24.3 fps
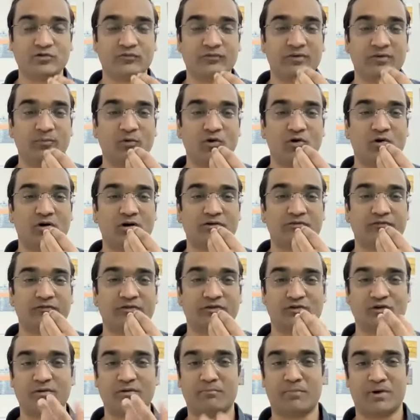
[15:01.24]
you will blow out
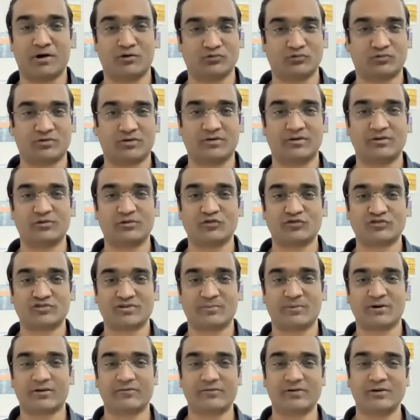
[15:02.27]
with your mouth. Your
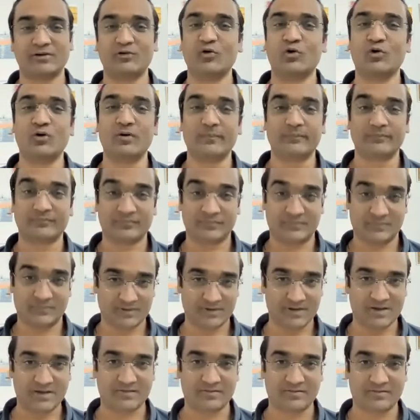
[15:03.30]
stomach will go
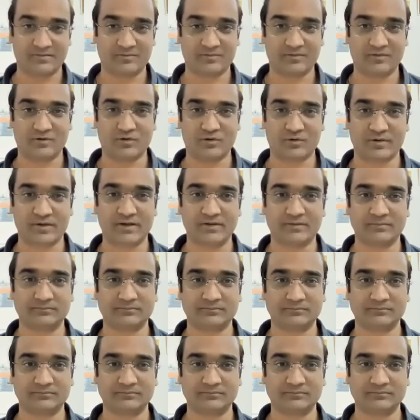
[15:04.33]
in. Okay.